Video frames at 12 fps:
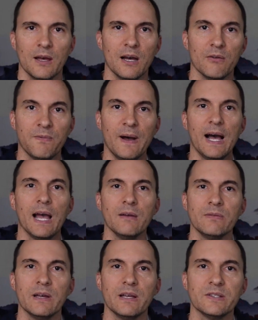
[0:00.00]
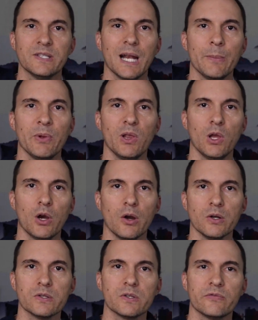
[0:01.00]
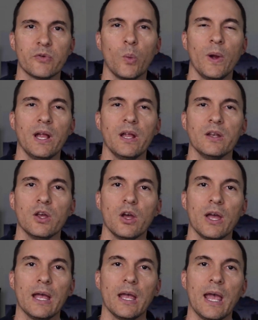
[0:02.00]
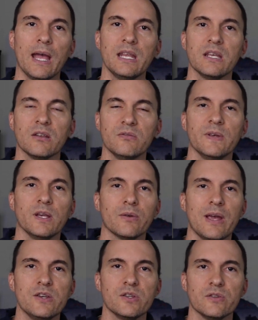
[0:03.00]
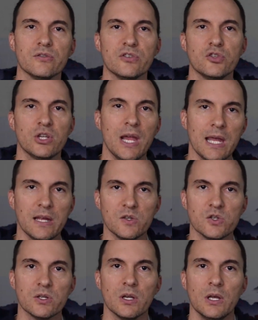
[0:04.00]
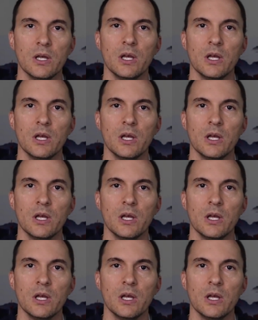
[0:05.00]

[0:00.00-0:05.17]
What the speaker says: 5, set up alerts for when any configurations change.